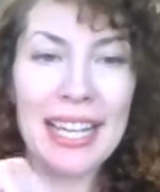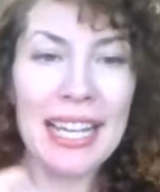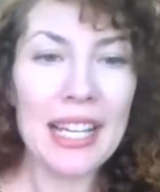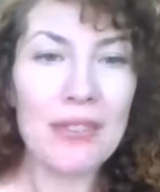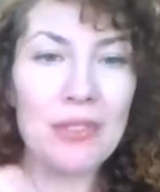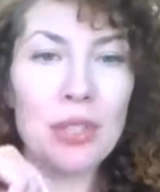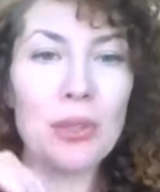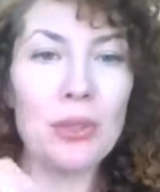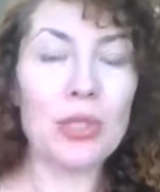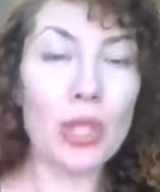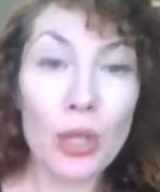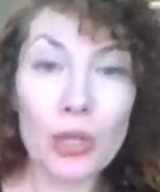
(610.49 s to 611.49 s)
if you
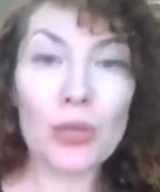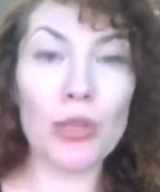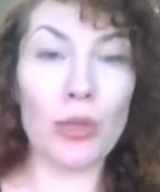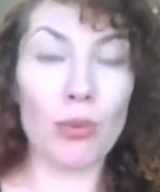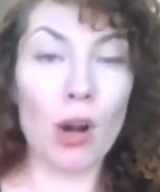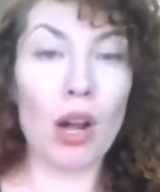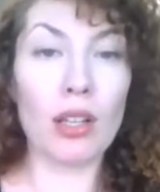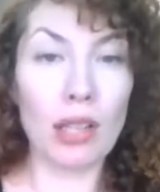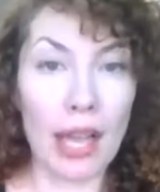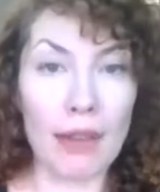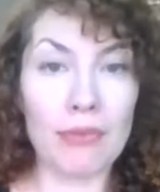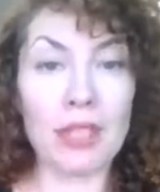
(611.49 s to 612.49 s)
took the wrong
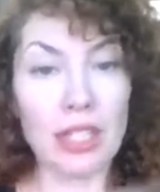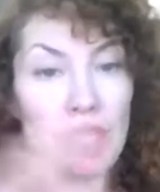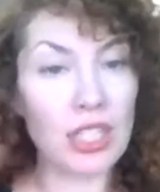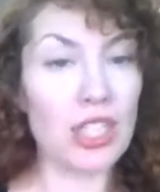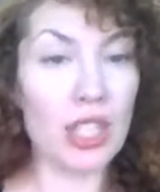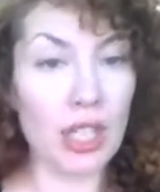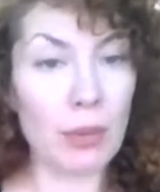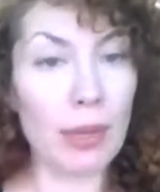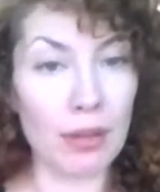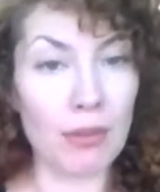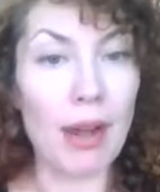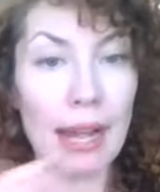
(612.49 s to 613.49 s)
left and you should have
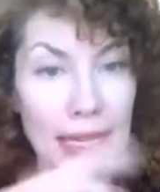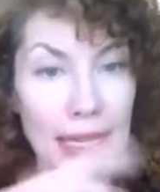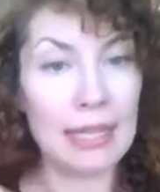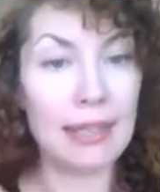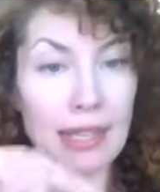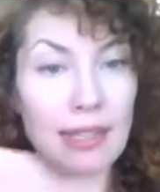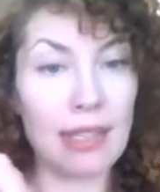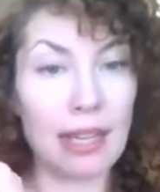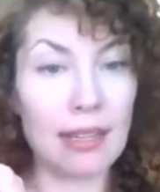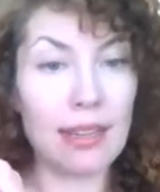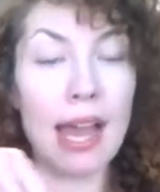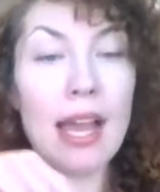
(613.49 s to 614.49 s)
went right and things
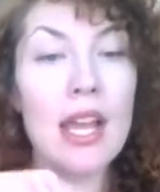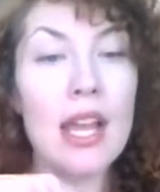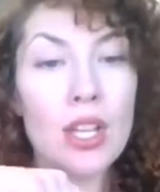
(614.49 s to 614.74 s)
like that.